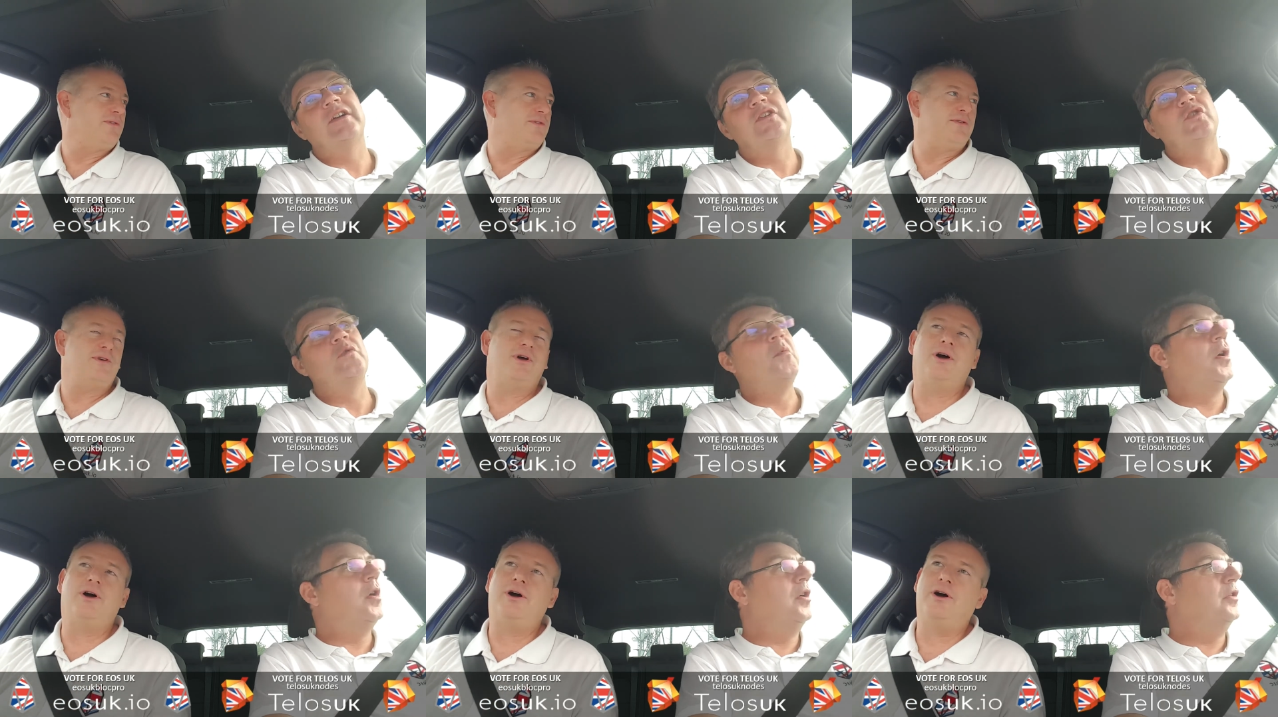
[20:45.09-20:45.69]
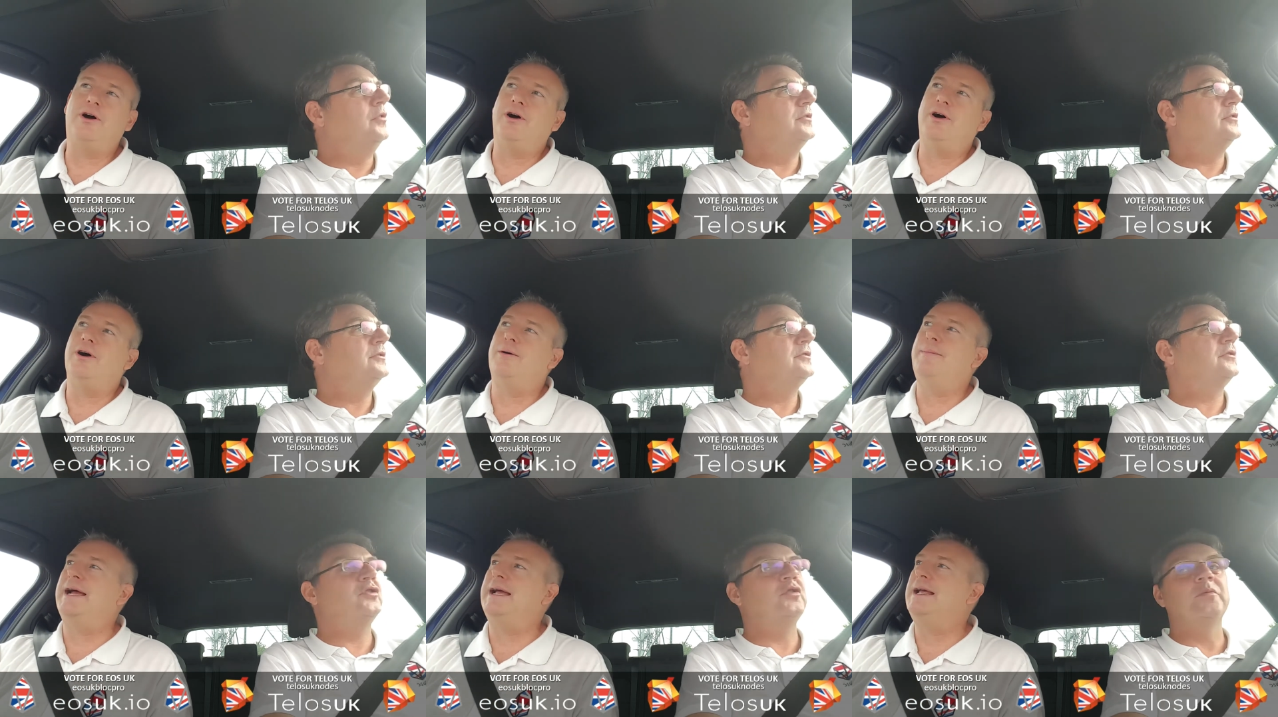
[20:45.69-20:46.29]
Speaker 1: Testnet, come on, ah,
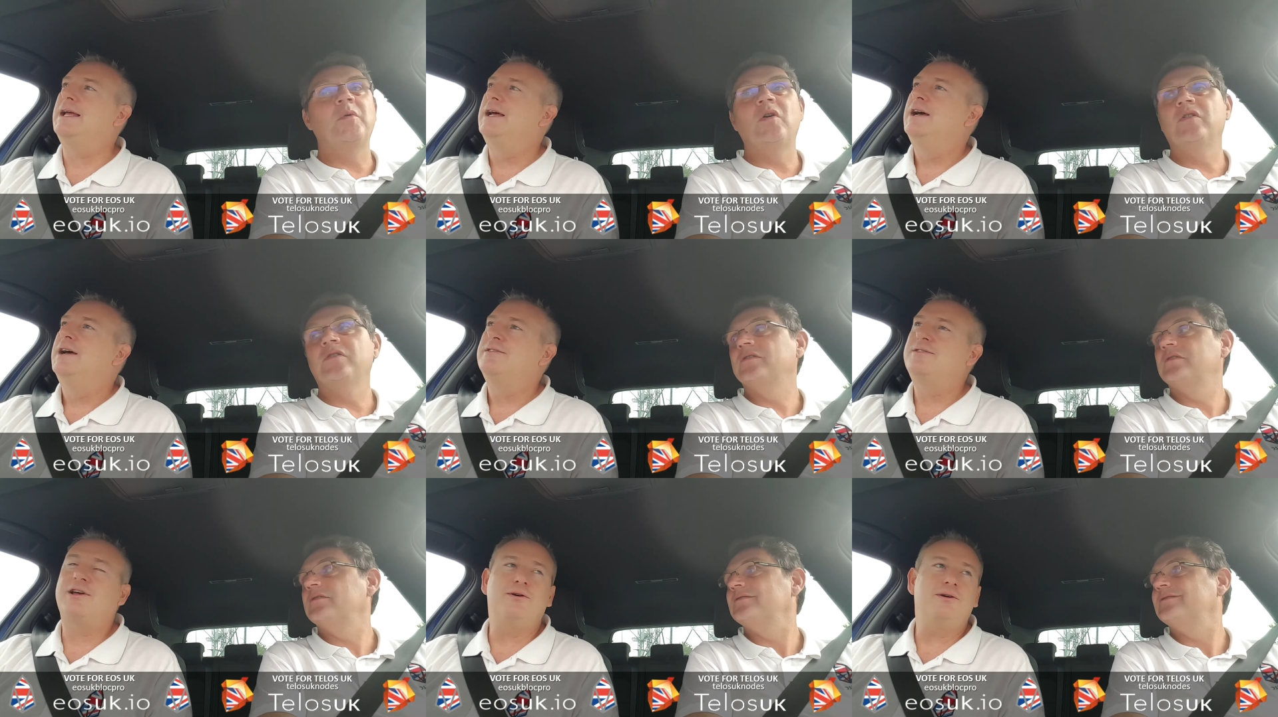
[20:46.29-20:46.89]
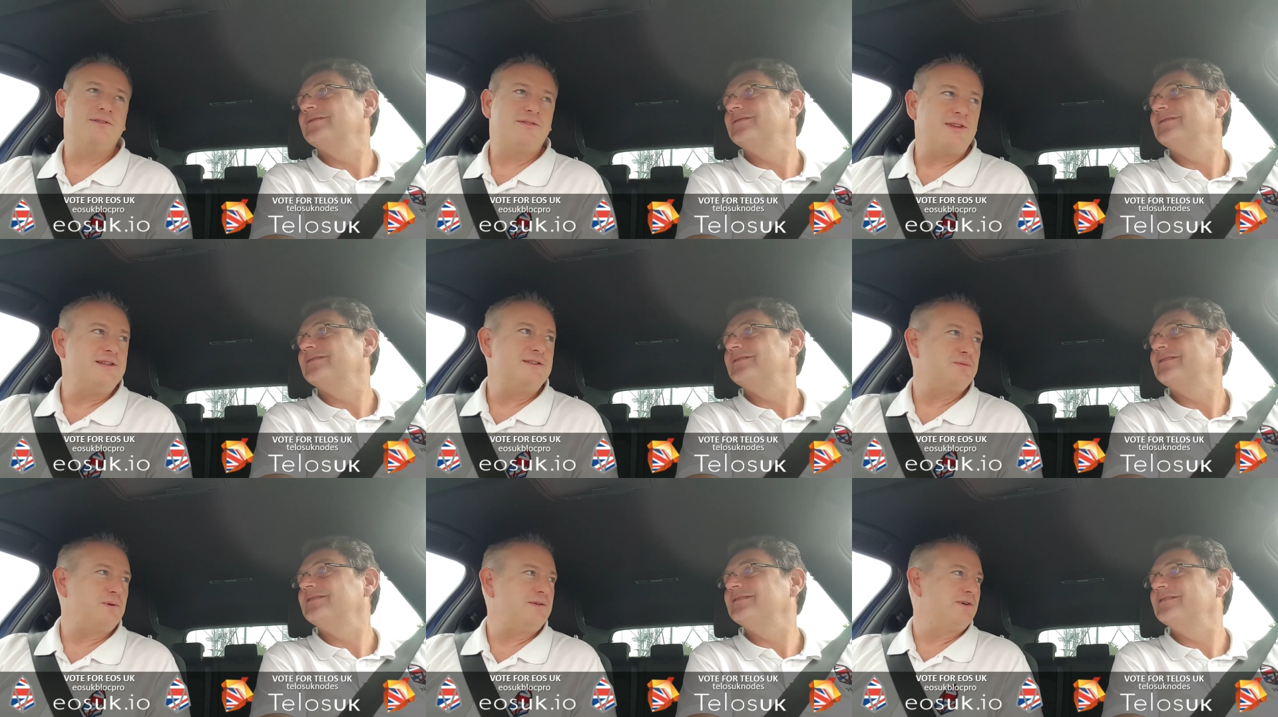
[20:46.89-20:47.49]
mate. come on. So
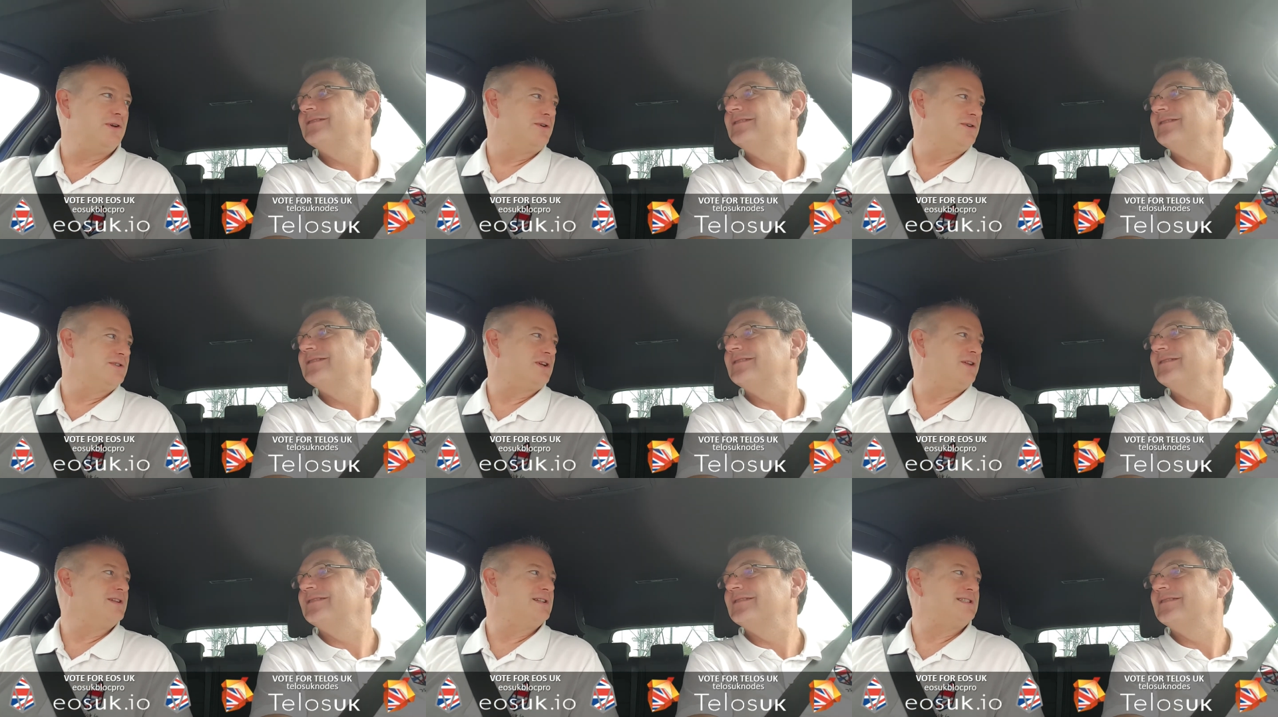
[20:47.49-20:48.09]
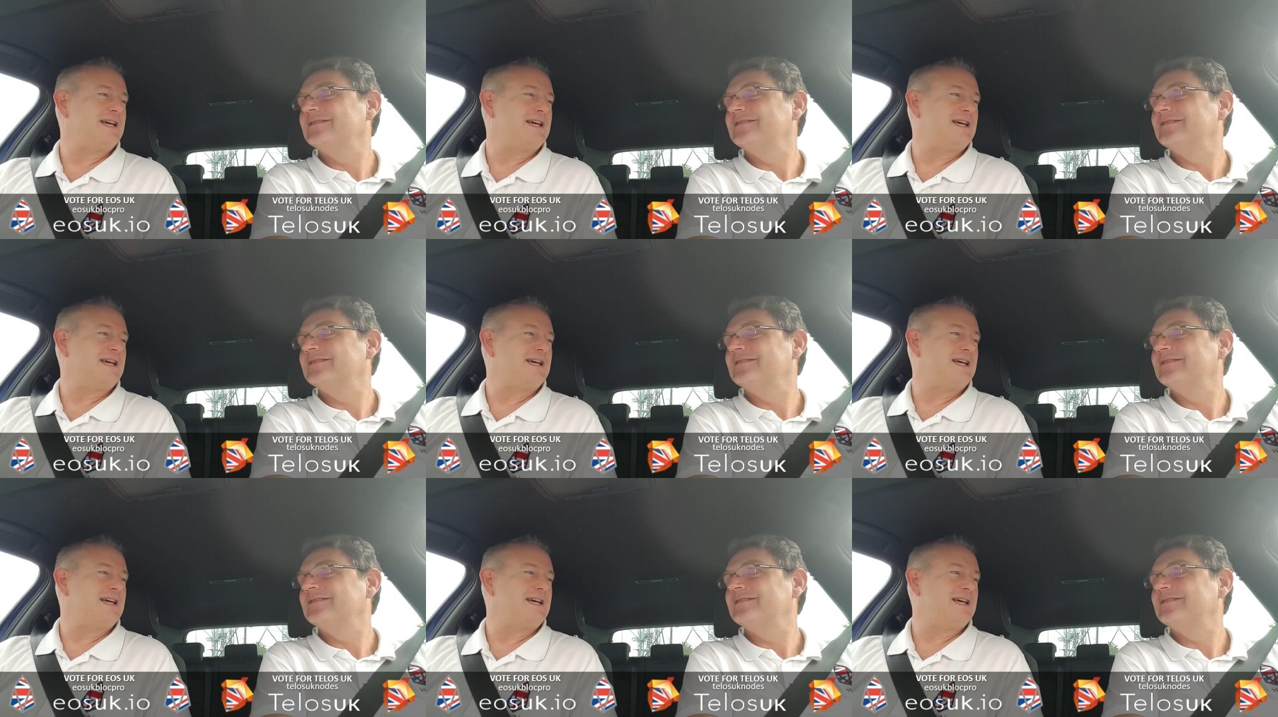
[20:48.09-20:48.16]
since we've launched on the